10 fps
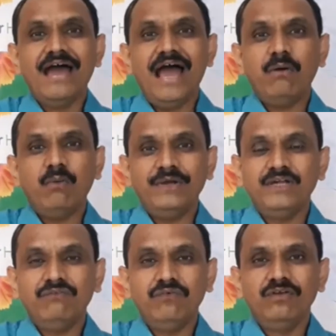Have a
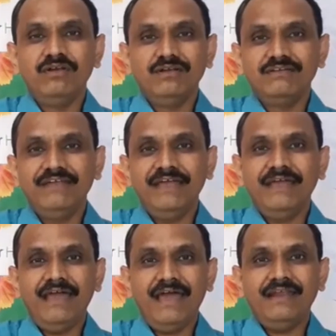wonderful
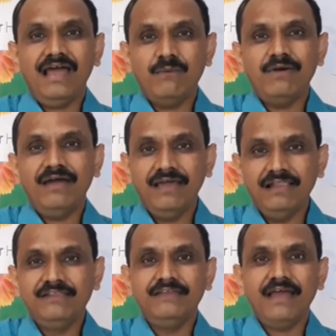day and have a
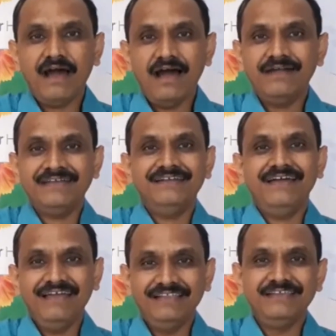healthy heart and a
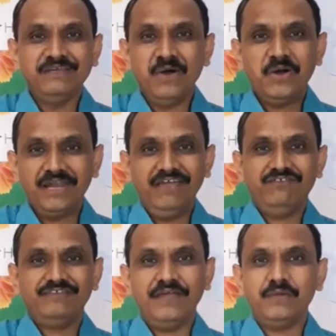healthy long
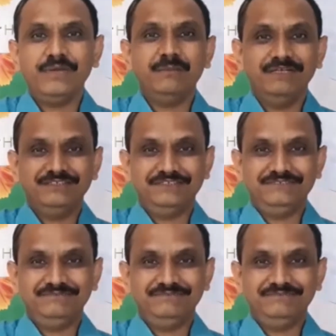life. Thank you very much.